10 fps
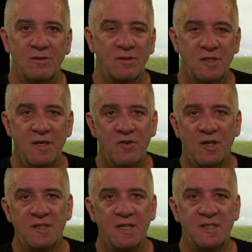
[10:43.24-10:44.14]
See if you
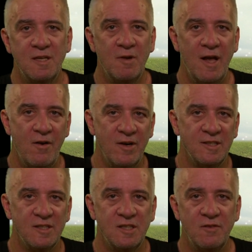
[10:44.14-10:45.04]
can see
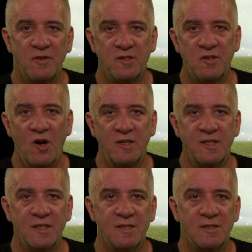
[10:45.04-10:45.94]
similarities and differences in
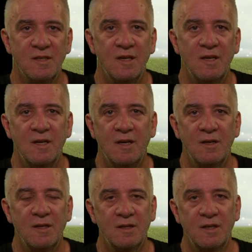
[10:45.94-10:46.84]
ideas.
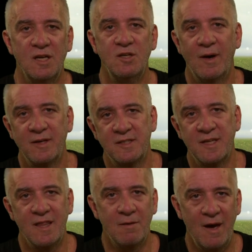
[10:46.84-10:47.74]
Can you
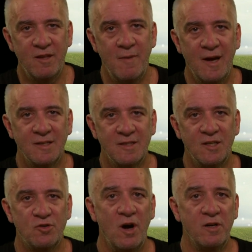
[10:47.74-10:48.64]
understand the mathematics they're
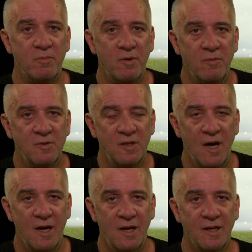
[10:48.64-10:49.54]
trying to
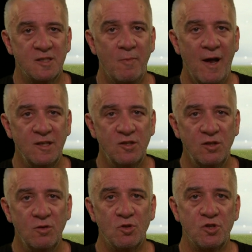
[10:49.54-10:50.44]
explain to
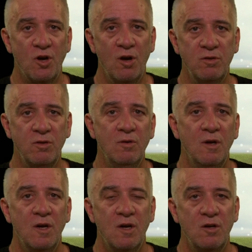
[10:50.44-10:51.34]
you or show you,
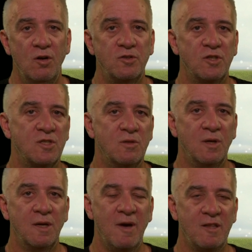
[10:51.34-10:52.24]
not just the
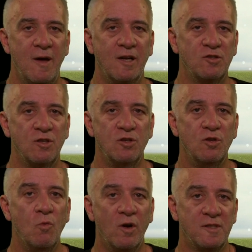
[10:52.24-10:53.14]
mathematics that you
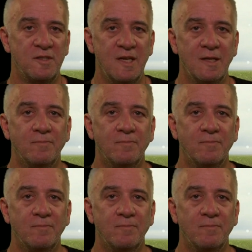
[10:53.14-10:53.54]
want to see?